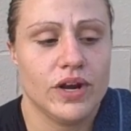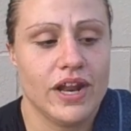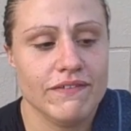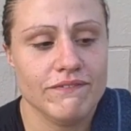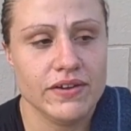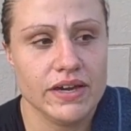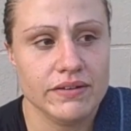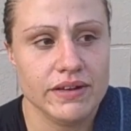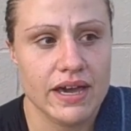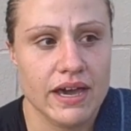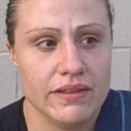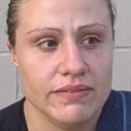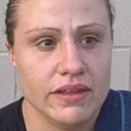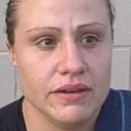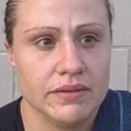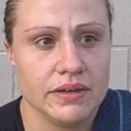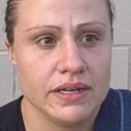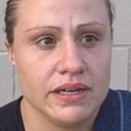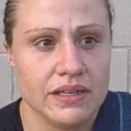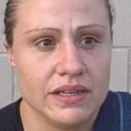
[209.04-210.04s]
When I found out
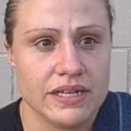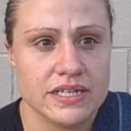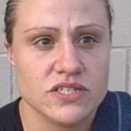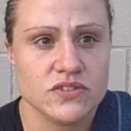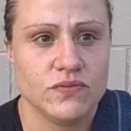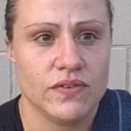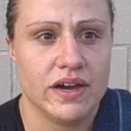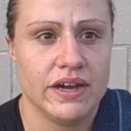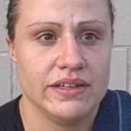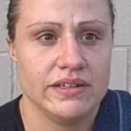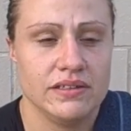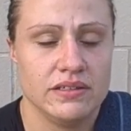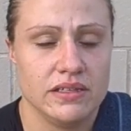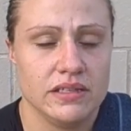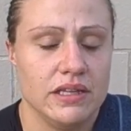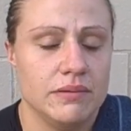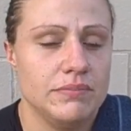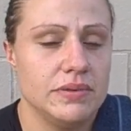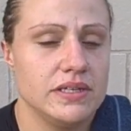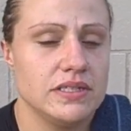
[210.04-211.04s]
they were going to let us fight in the
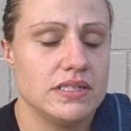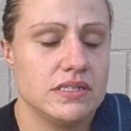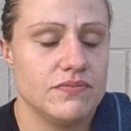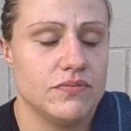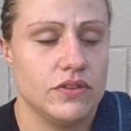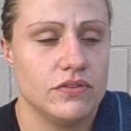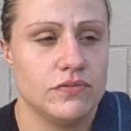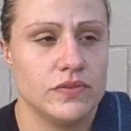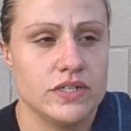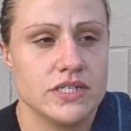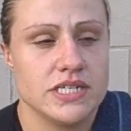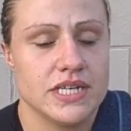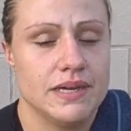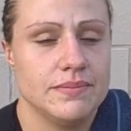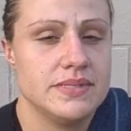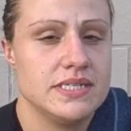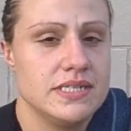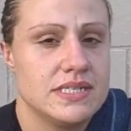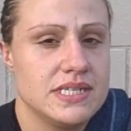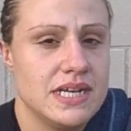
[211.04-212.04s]
Olympics for the first
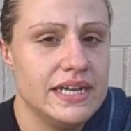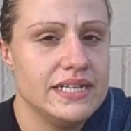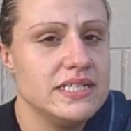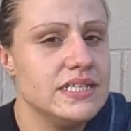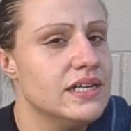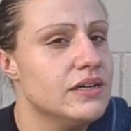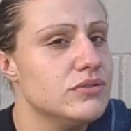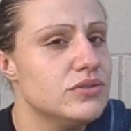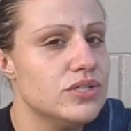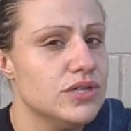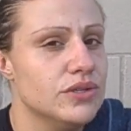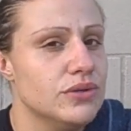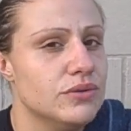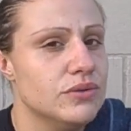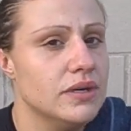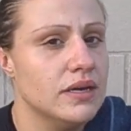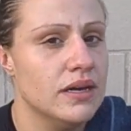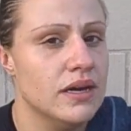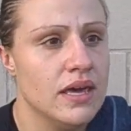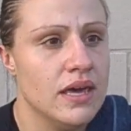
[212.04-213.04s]
time since
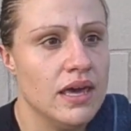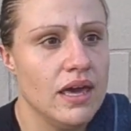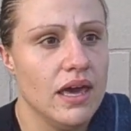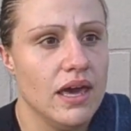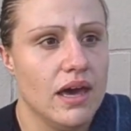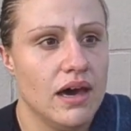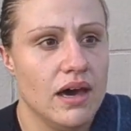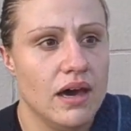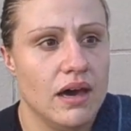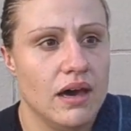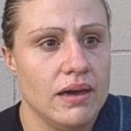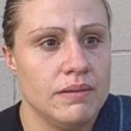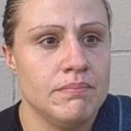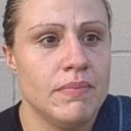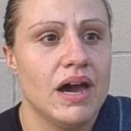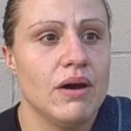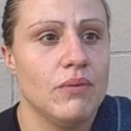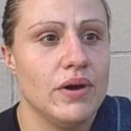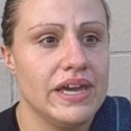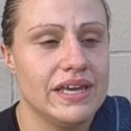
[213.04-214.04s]
1902. Uh, and
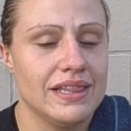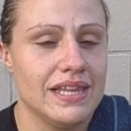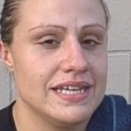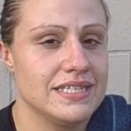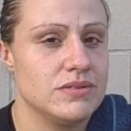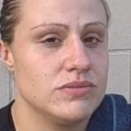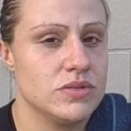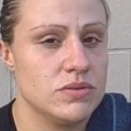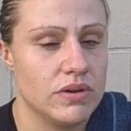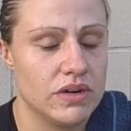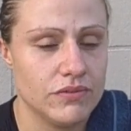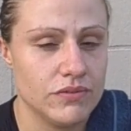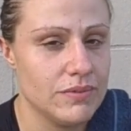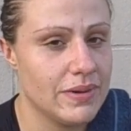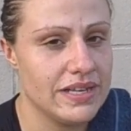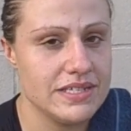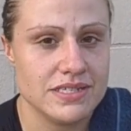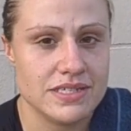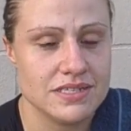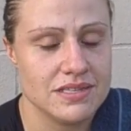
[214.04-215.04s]
my weight class was one of
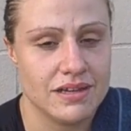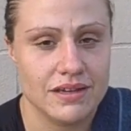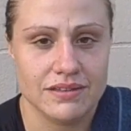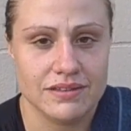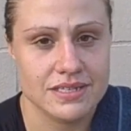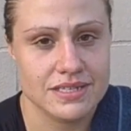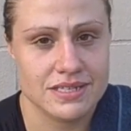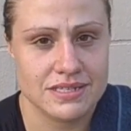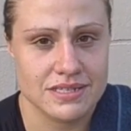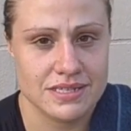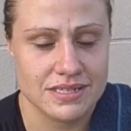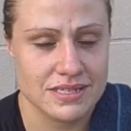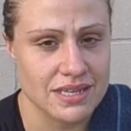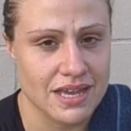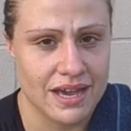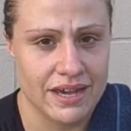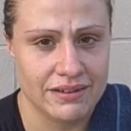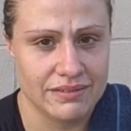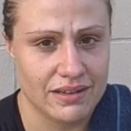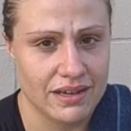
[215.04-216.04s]
them. I just thought, this is a
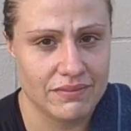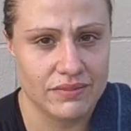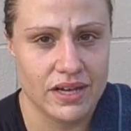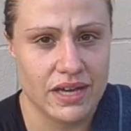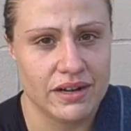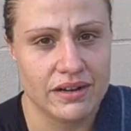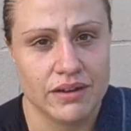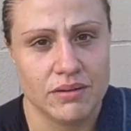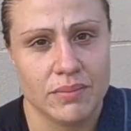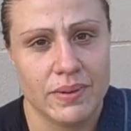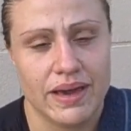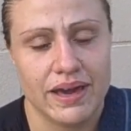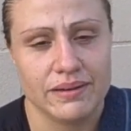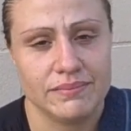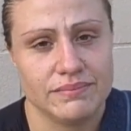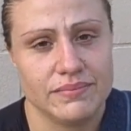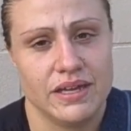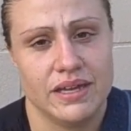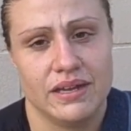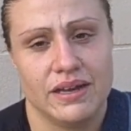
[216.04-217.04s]
sign. I've got to go back.
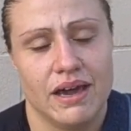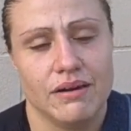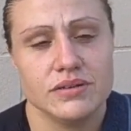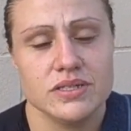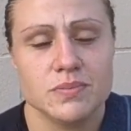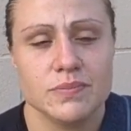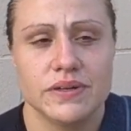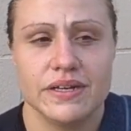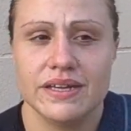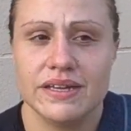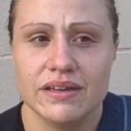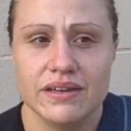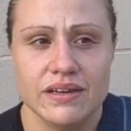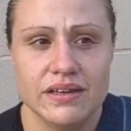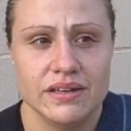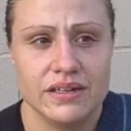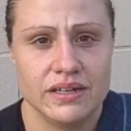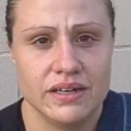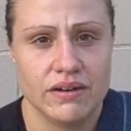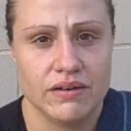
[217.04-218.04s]
And I was pretty
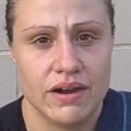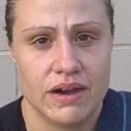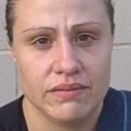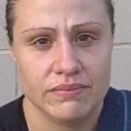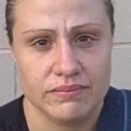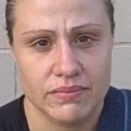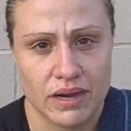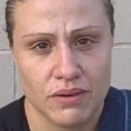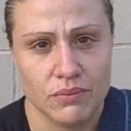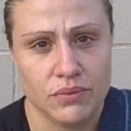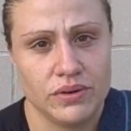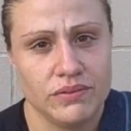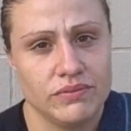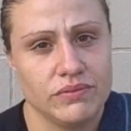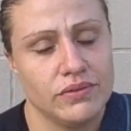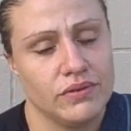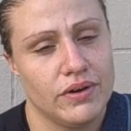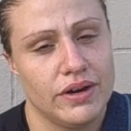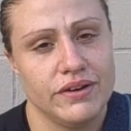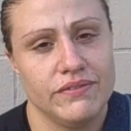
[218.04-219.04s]
good, you know. I, I've
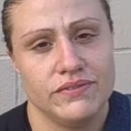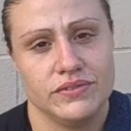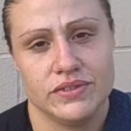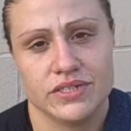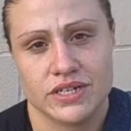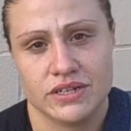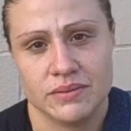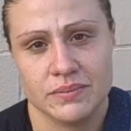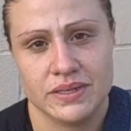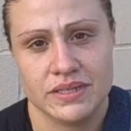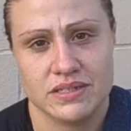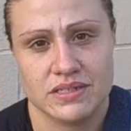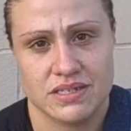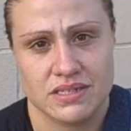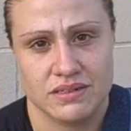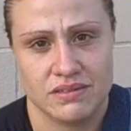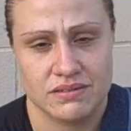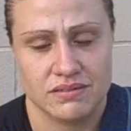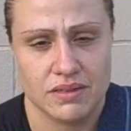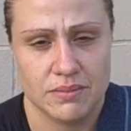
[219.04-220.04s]
won quite a few
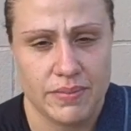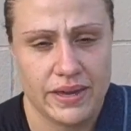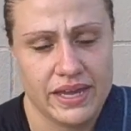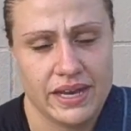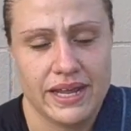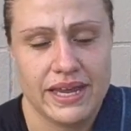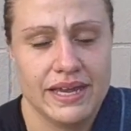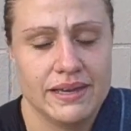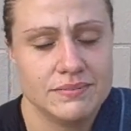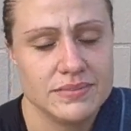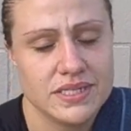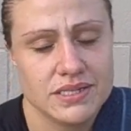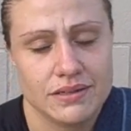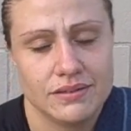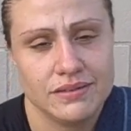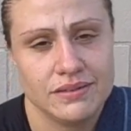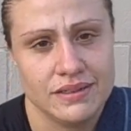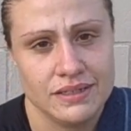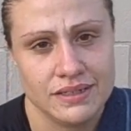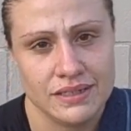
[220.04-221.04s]
tournaments in the Pan Am,
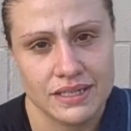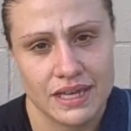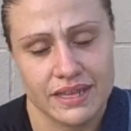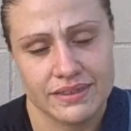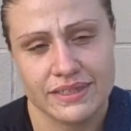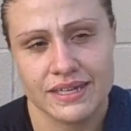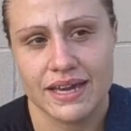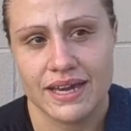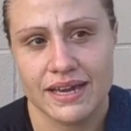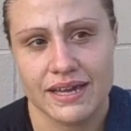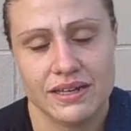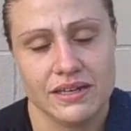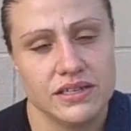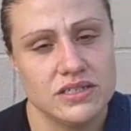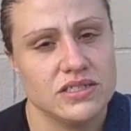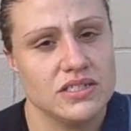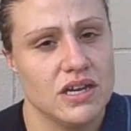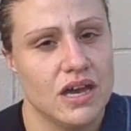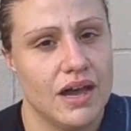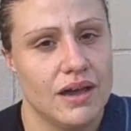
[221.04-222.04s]
so I think I got a
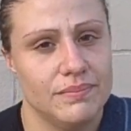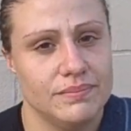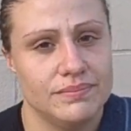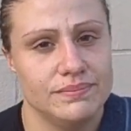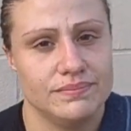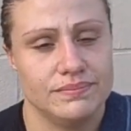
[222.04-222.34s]
good shot.